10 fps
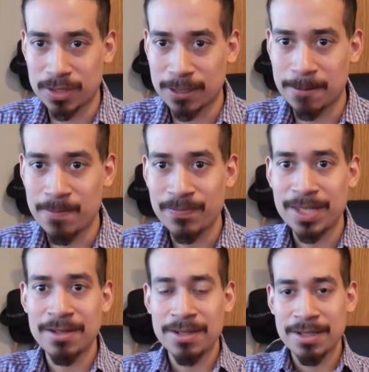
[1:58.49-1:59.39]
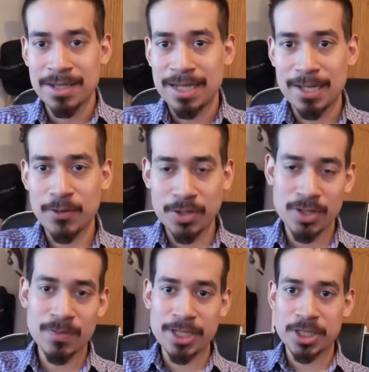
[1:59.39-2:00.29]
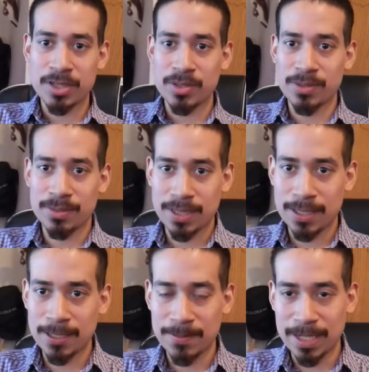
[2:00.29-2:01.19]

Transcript: So. If you're new to my channel, um,